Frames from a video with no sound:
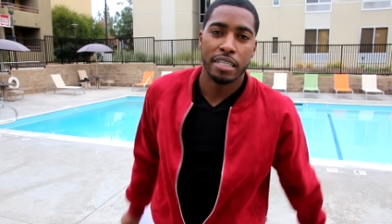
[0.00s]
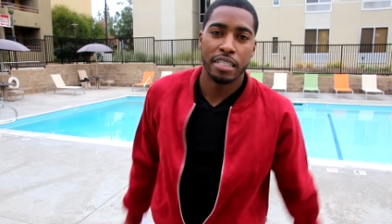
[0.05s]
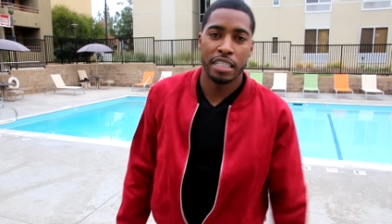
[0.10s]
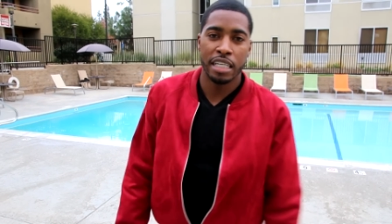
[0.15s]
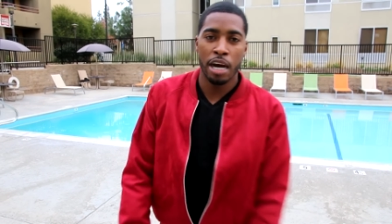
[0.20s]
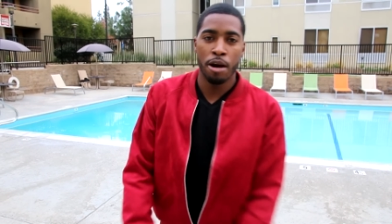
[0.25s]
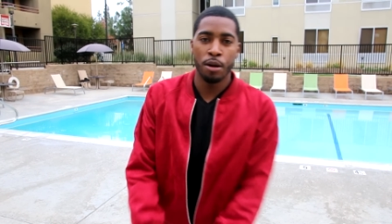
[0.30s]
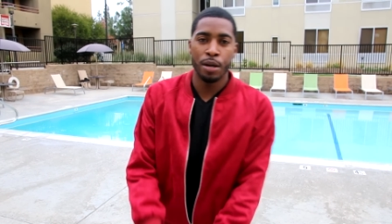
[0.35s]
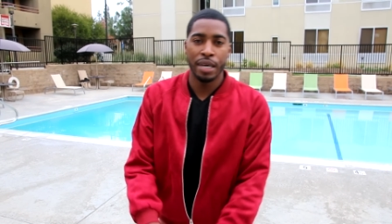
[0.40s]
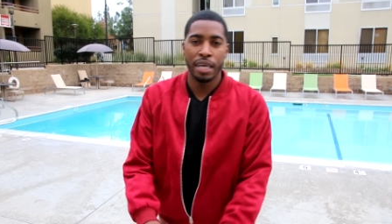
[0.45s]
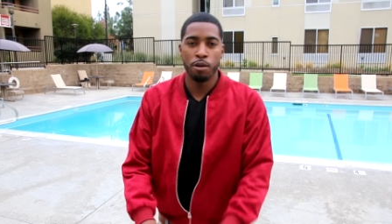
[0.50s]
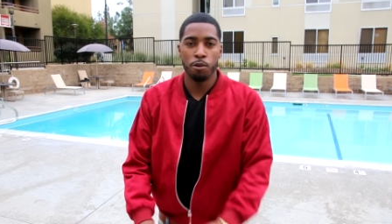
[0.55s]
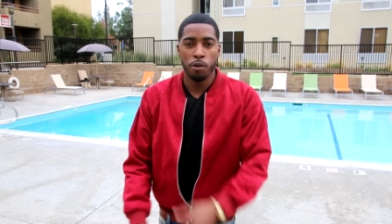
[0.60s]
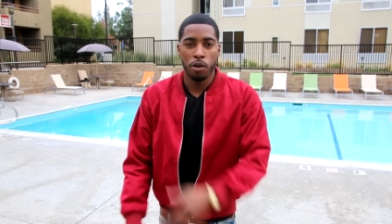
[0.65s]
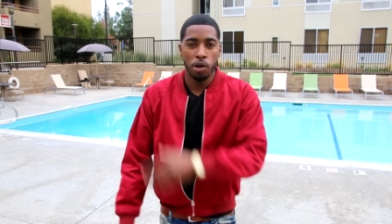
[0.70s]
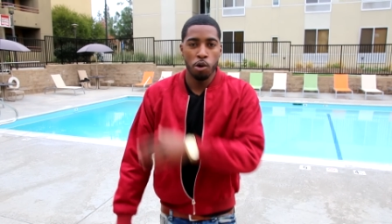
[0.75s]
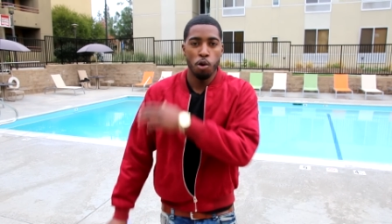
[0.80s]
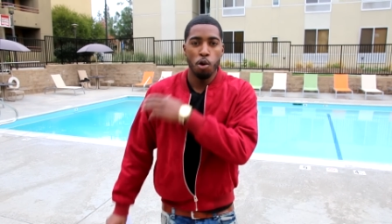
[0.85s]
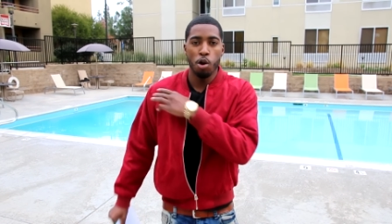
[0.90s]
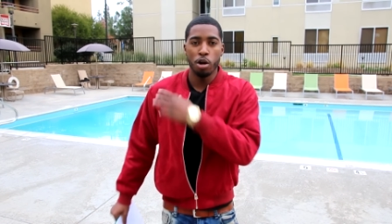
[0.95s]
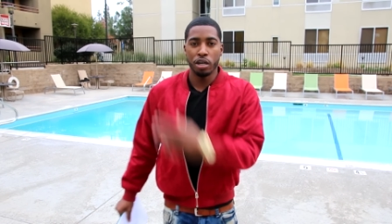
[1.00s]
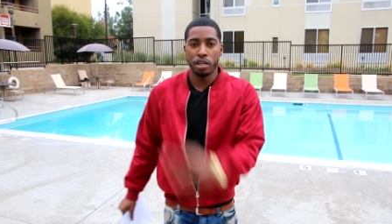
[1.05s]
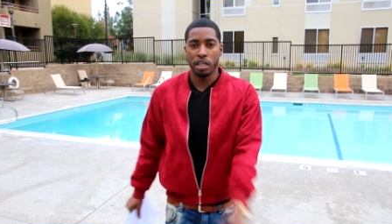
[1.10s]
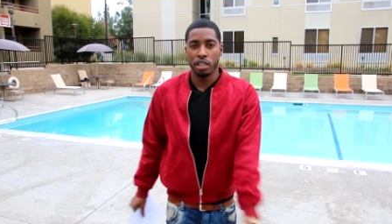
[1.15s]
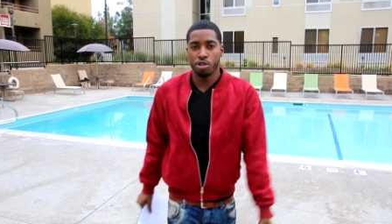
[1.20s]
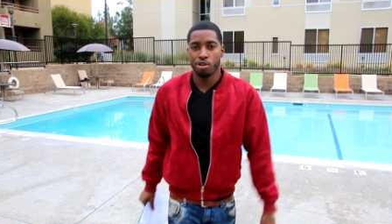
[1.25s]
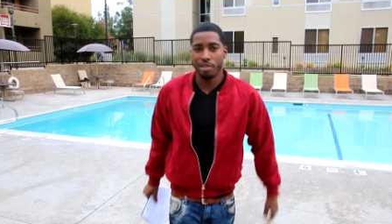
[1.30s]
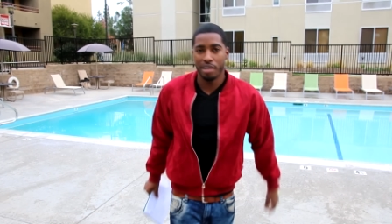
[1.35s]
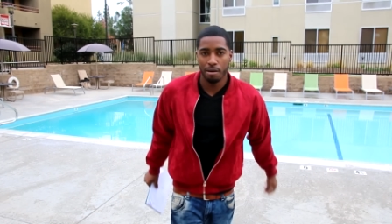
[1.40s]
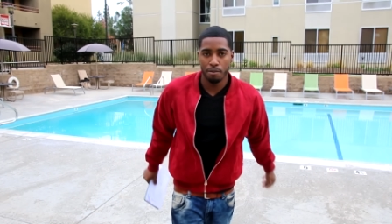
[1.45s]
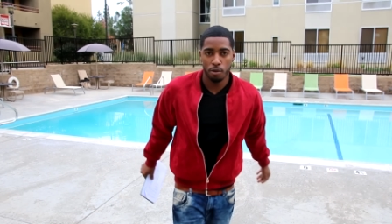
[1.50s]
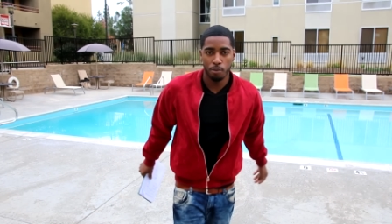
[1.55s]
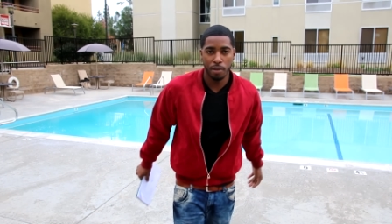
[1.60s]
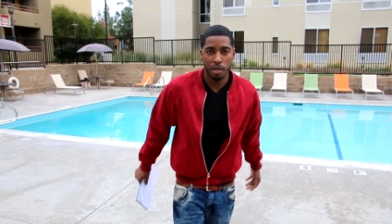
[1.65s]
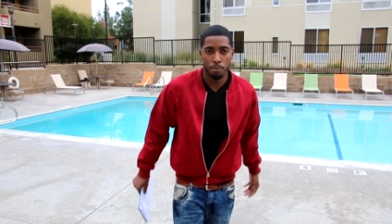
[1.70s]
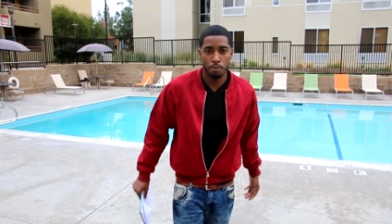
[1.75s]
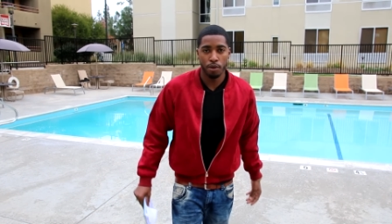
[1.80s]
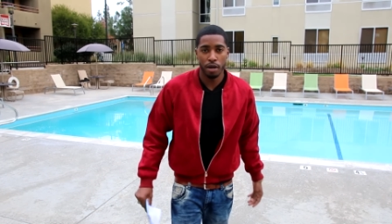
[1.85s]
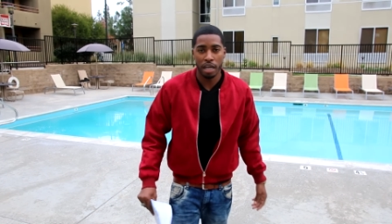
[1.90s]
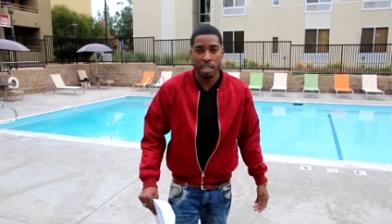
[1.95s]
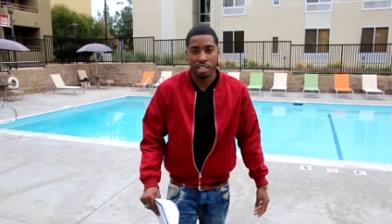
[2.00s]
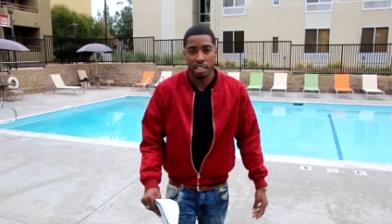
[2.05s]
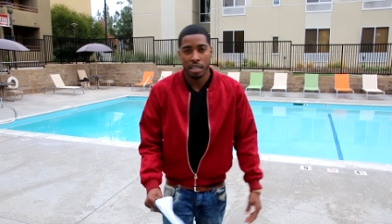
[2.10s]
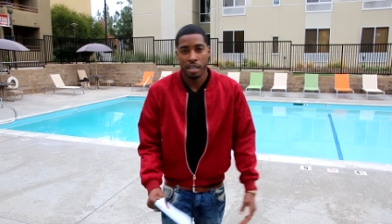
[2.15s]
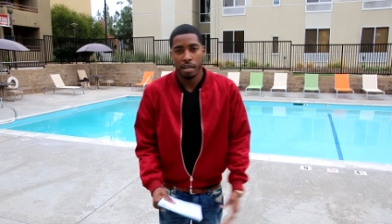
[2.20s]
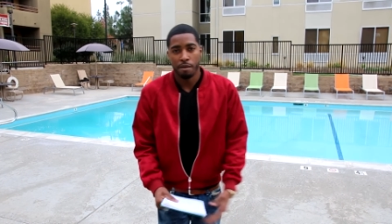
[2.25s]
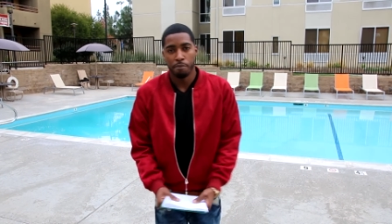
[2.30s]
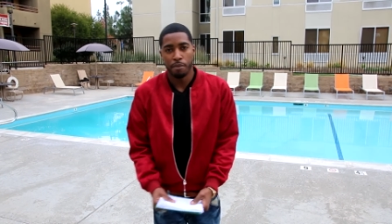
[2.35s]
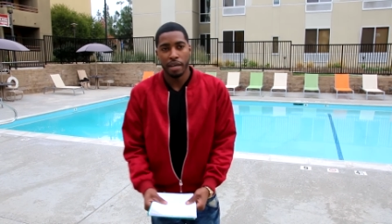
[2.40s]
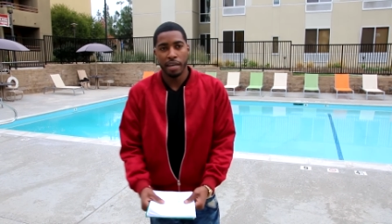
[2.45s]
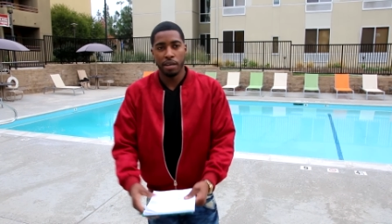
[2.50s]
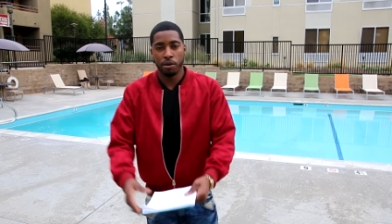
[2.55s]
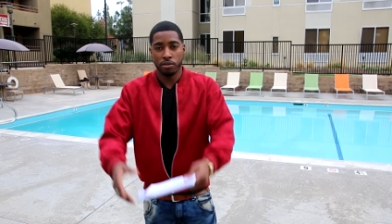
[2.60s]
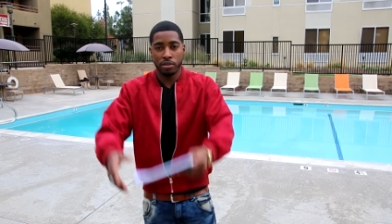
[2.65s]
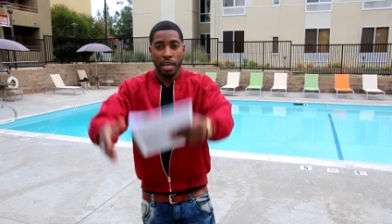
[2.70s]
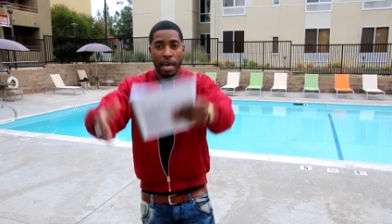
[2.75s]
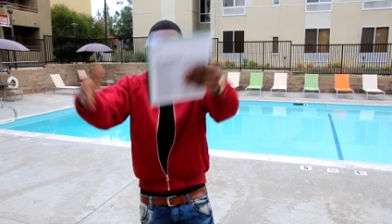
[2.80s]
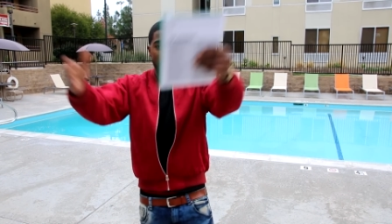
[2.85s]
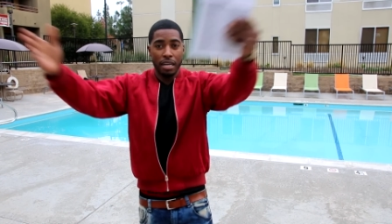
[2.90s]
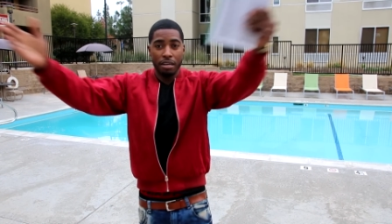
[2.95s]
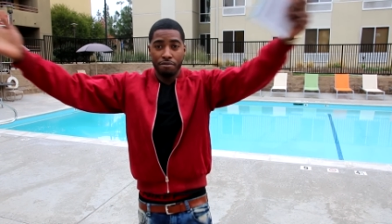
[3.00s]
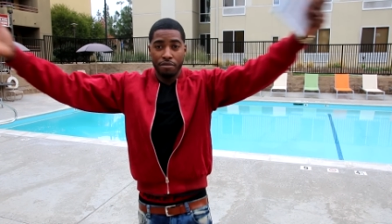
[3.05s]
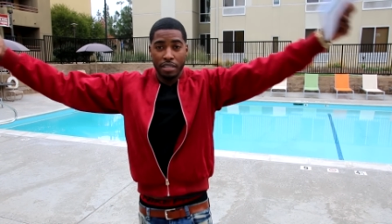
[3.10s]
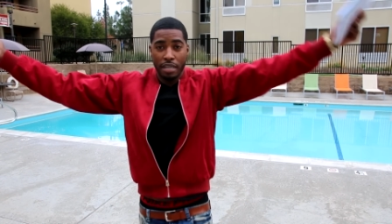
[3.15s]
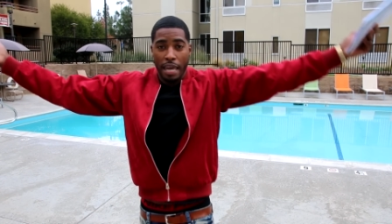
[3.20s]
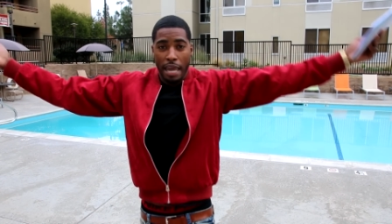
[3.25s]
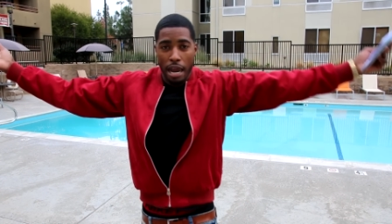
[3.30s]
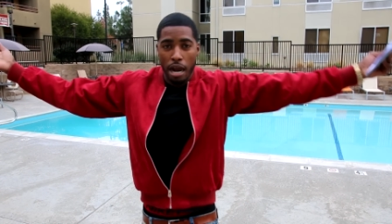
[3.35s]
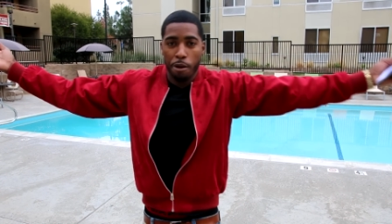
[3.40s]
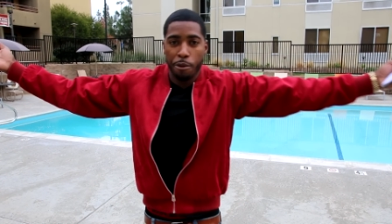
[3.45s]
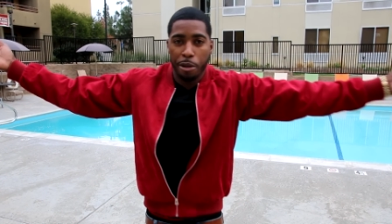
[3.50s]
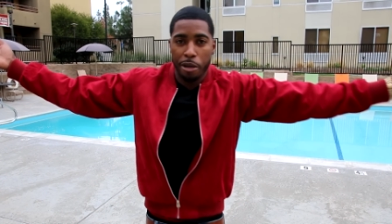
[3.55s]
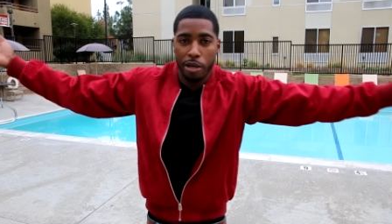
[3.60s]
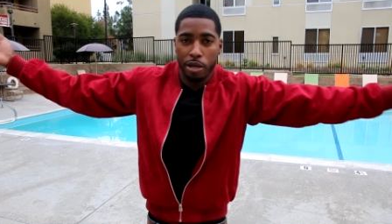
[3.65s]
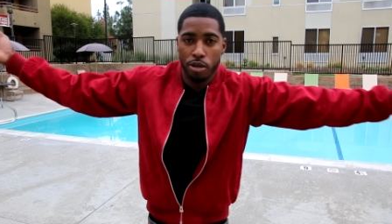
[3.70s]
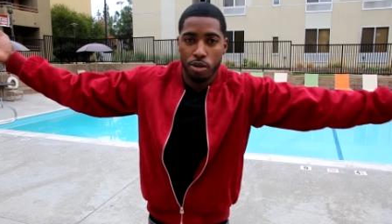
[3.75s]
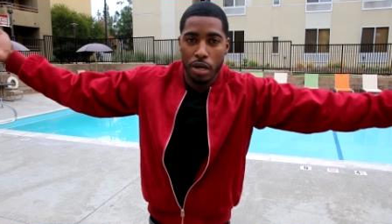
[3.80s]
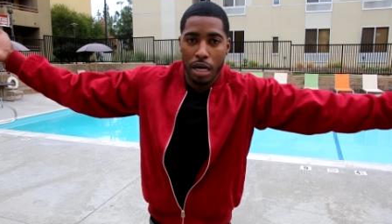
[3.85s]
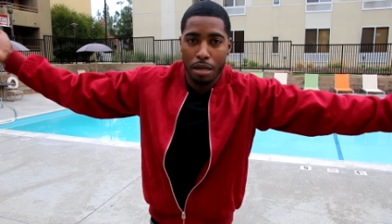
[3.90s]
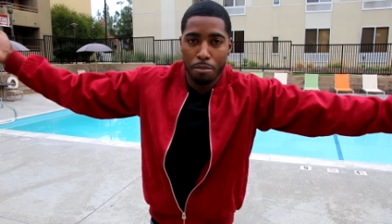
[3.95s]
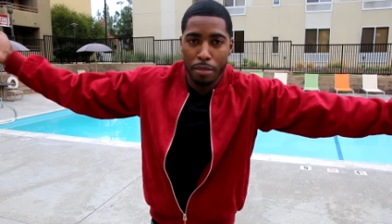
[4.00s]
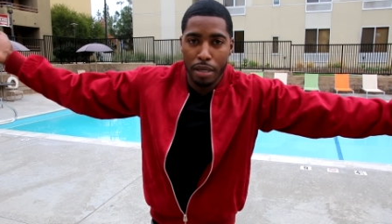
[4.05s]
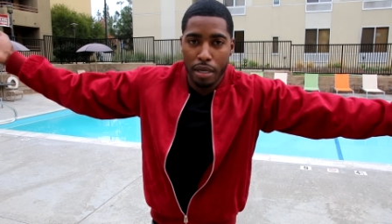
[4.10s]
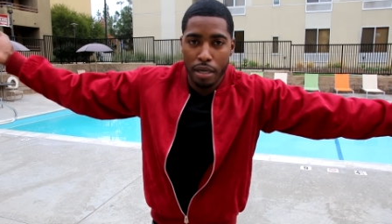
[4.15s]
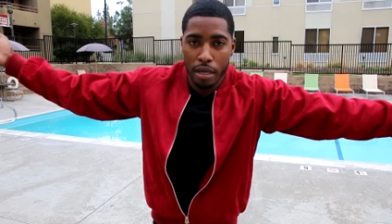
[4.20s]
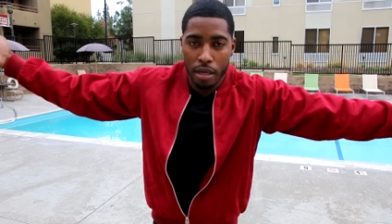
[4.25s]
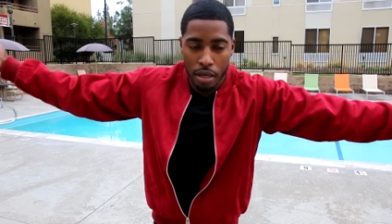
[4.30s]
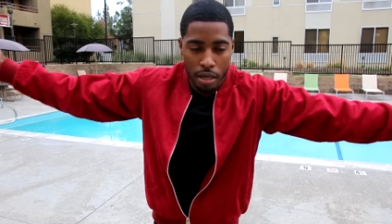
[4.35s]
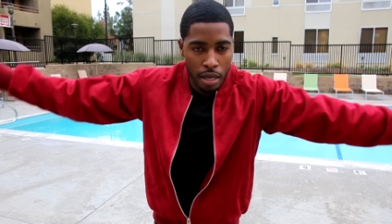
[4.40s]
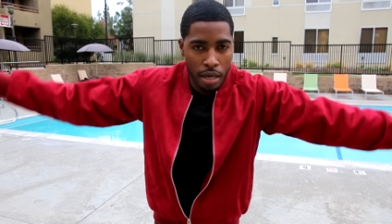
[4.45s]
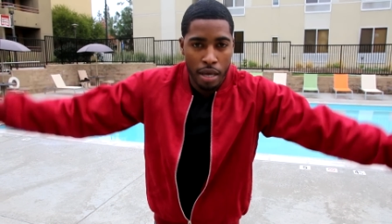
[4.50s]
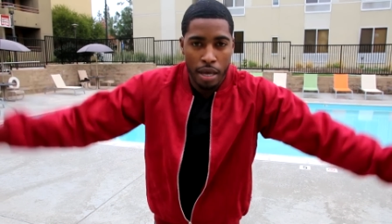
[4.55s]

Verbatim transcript: Jared, he, he, ordered a 3WP brush, but he was like lived in the area, you know what I mean?